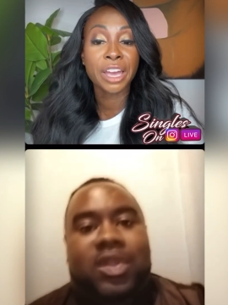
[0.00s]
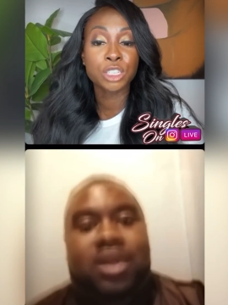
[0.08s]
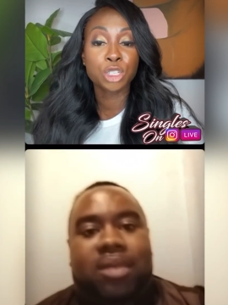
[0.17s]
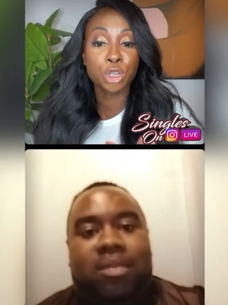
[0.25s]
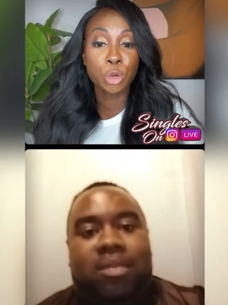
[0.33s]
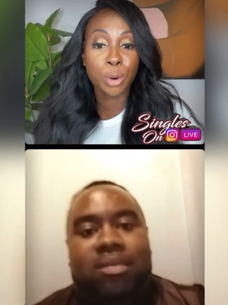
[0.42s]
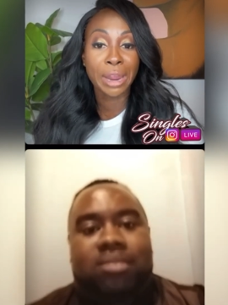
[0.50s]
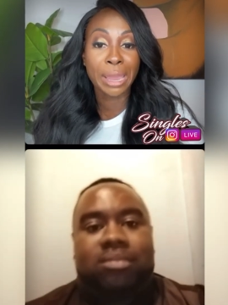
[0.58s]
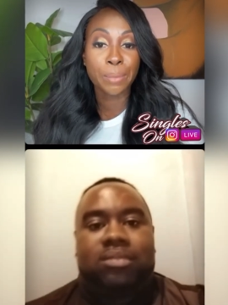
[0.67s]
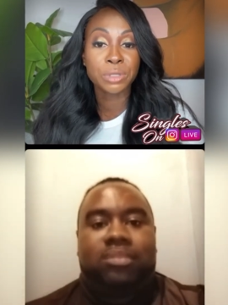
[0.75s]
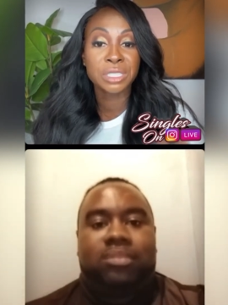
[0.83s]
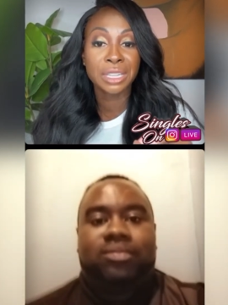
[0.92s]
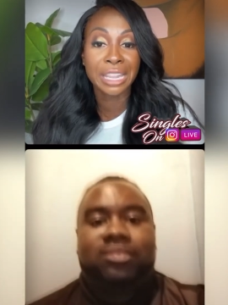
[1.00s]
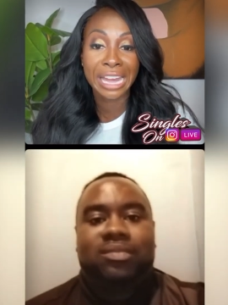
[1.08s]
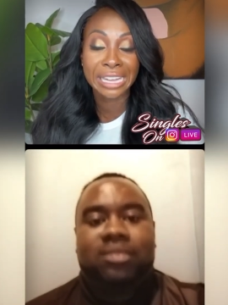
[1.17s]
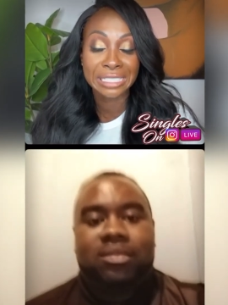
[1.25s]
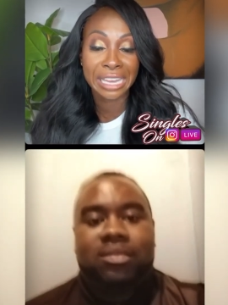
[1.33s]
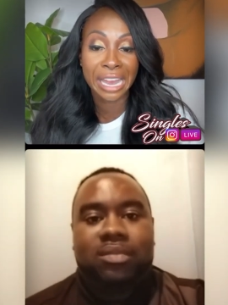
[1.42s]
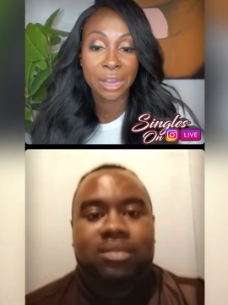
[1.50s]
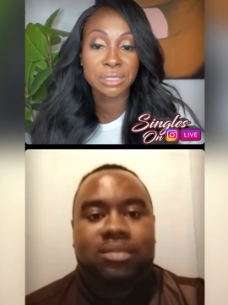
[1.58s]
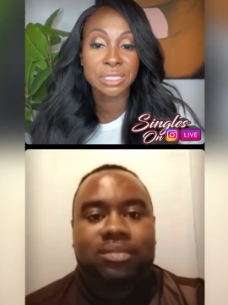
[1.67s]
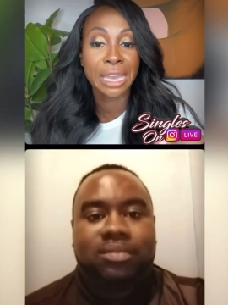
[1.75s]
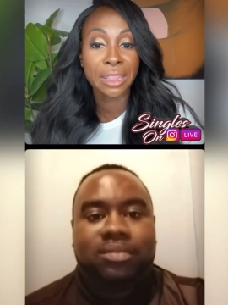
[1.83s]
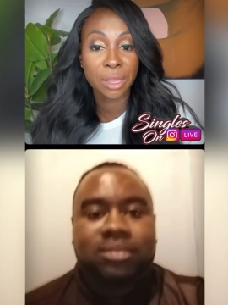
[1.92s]
Speaker 1: you were able to lock down
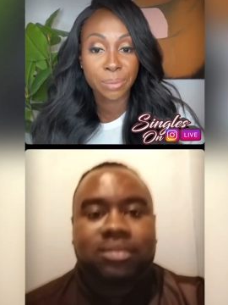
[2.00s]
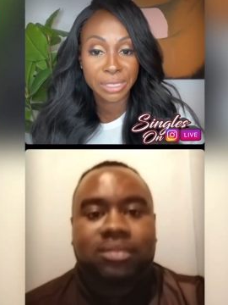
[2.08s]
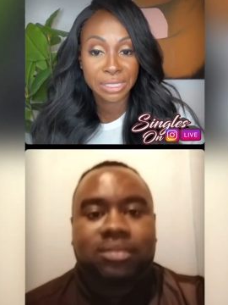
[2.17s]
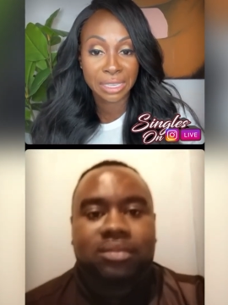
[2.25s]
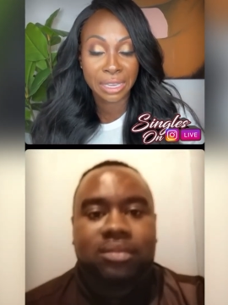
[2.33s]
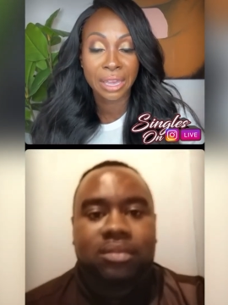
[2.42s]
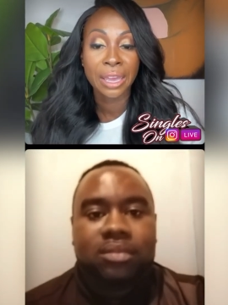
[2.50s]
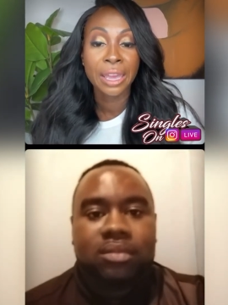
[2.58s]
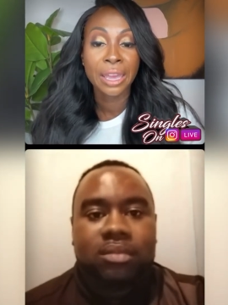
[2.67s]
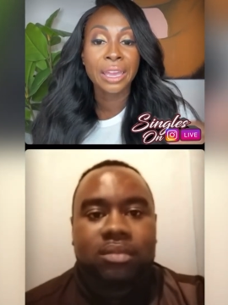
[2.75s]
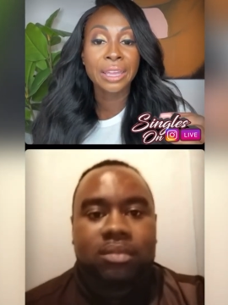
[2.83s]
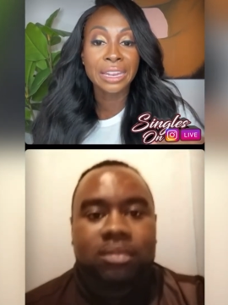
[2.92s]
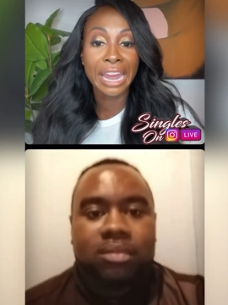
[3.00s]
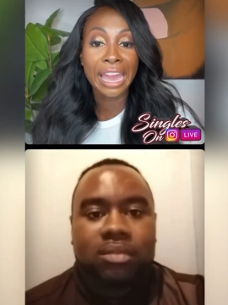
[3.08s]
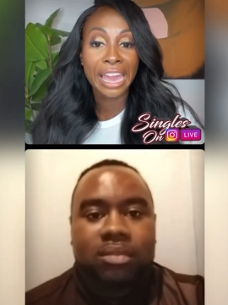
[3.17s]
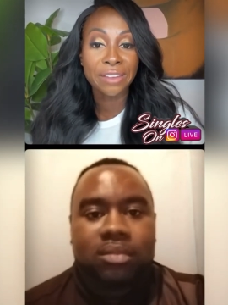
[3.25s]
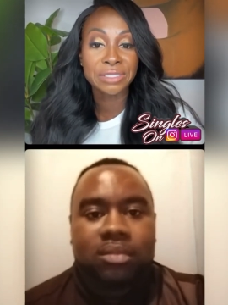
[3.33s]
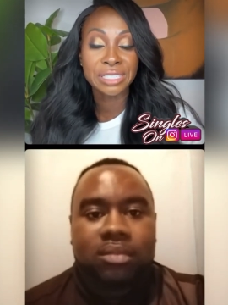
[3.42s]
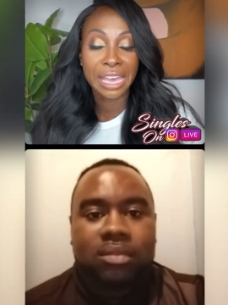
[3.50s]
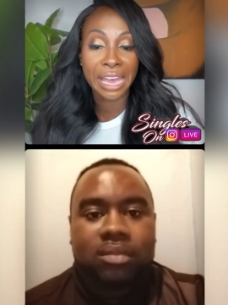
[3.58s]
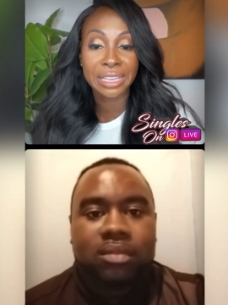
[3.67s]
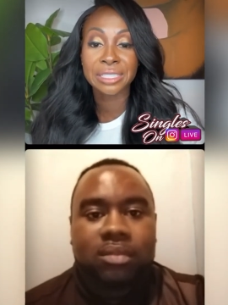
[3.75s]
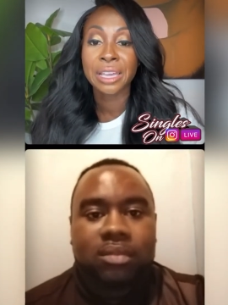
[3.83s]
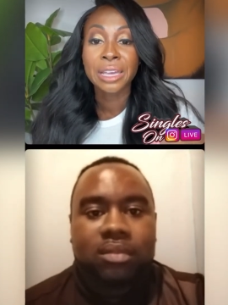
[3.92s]
celibacy and not have sex
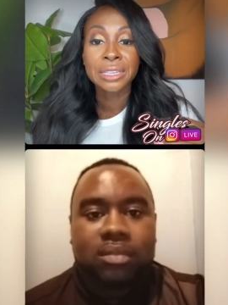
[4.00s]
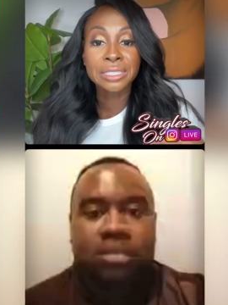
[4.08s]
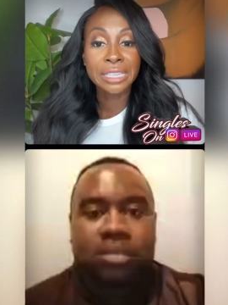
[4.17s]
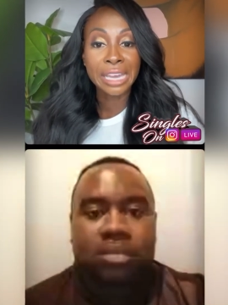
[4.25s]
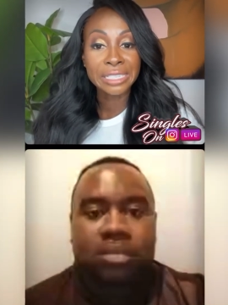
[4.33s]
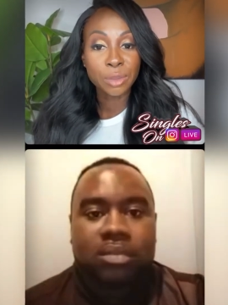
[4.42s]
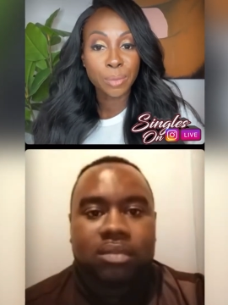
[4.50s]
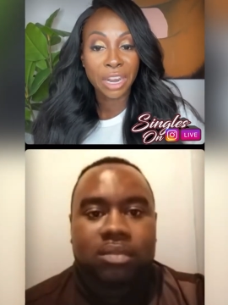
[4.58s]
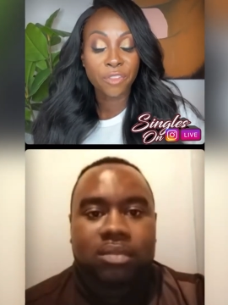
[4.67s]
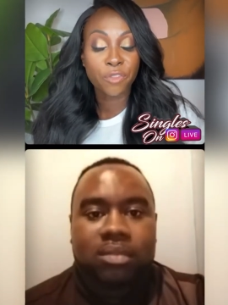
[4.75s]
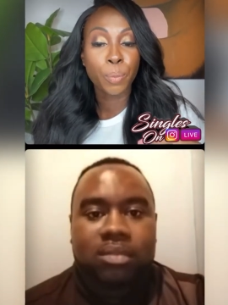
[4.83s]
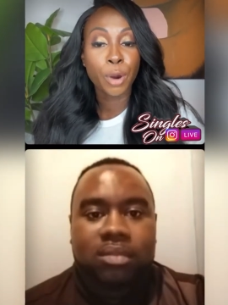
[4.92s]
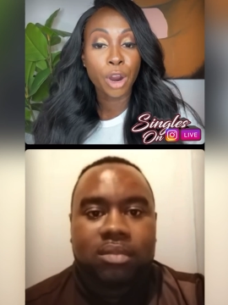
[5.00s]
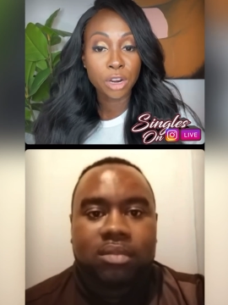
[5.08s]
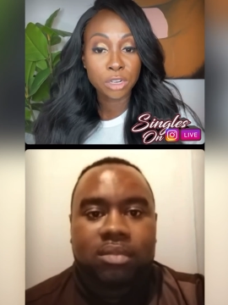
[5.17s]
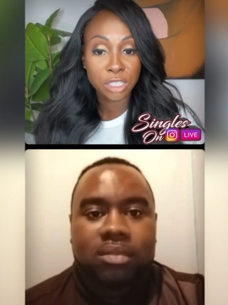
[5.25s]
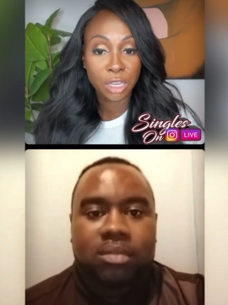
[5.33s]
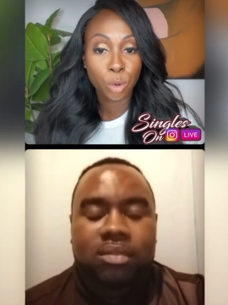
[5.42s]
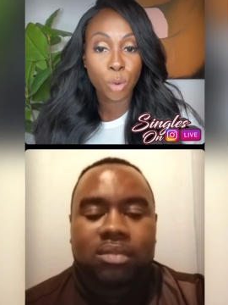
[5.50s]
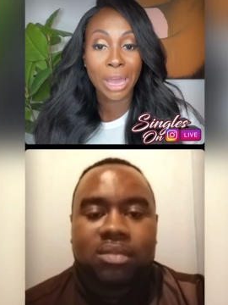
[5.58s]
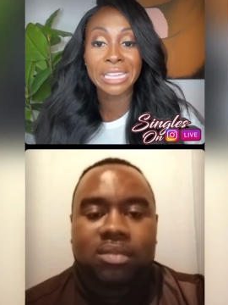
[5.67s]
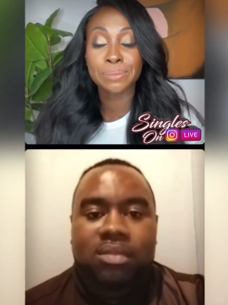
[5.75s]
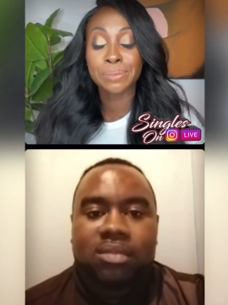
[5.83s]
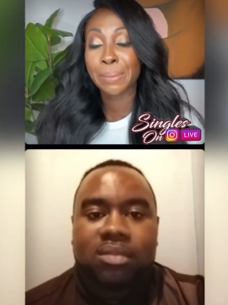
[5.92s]
doesn't mean if a person who hasn't been
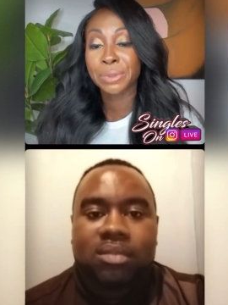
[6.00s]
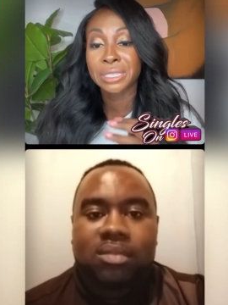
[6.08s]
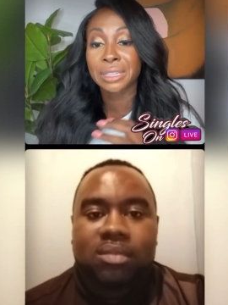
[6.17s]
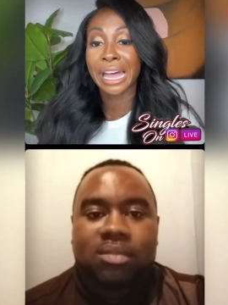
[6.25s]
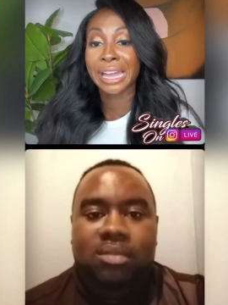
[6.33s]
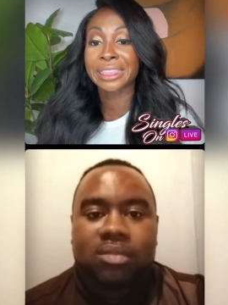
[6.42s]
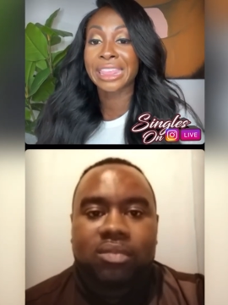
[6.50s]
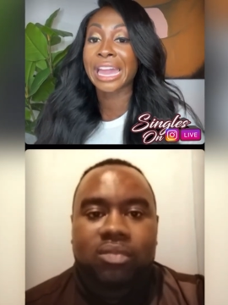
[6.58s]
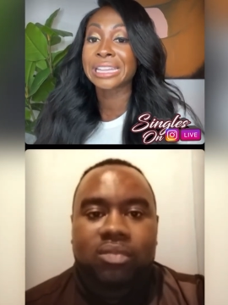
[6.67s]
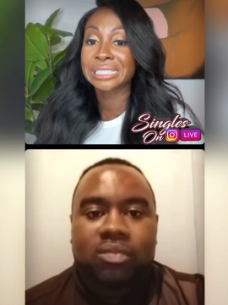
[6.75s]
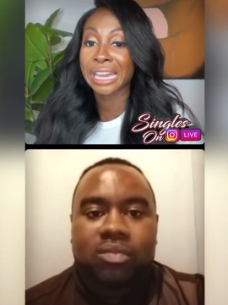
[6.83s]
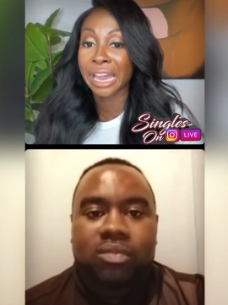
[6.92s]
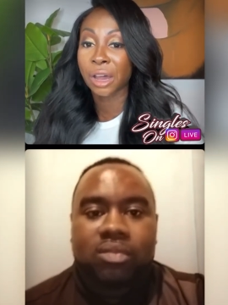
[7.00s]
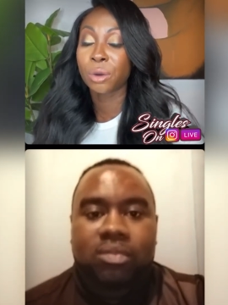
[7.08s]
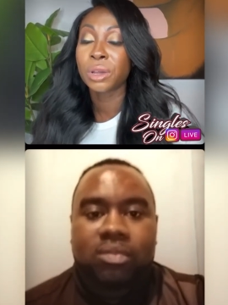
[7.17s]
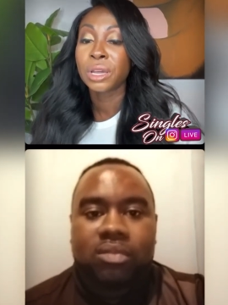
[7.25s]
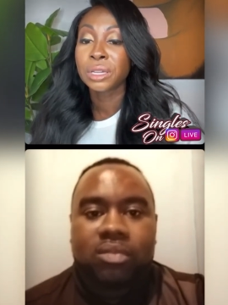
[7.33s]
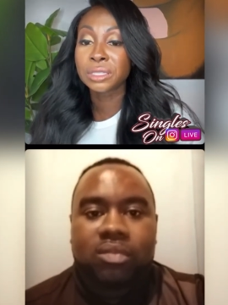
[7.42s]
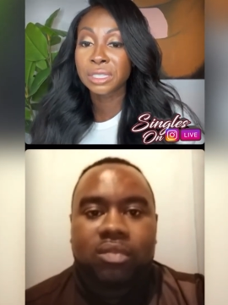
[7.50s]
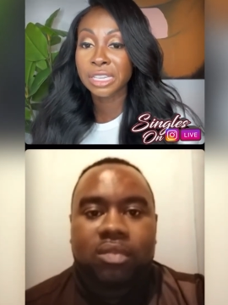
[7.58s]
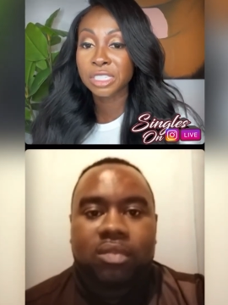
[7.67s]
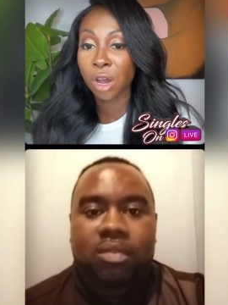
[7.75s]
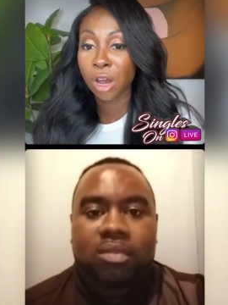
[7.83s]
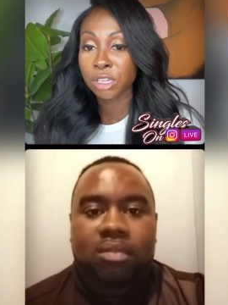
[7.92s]
able to lock that down doesn't
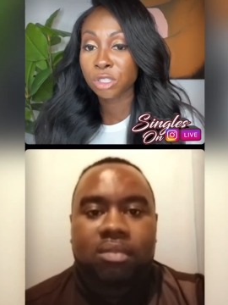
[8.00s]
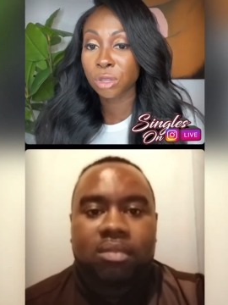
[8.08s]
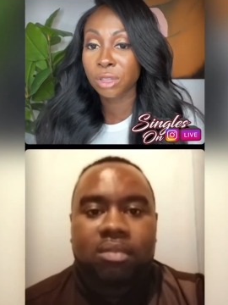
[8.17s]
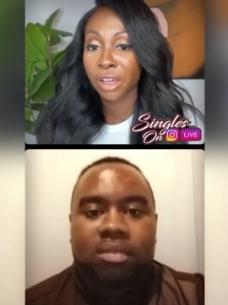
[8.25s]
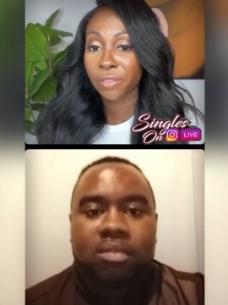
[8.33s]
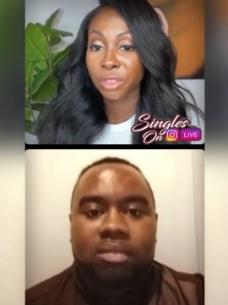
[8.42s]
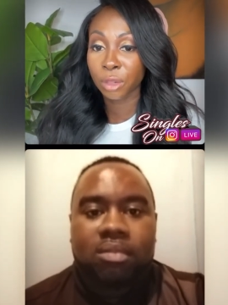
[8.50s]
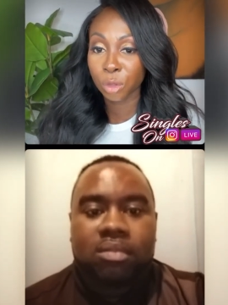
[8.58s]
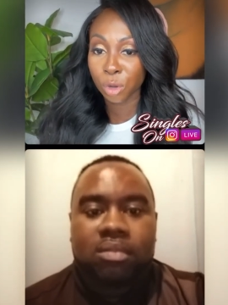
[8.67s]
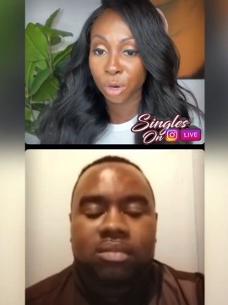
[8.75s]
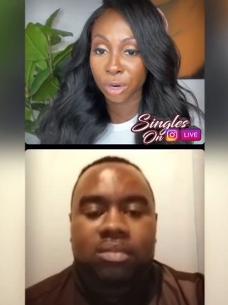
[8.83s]
also love the Lord.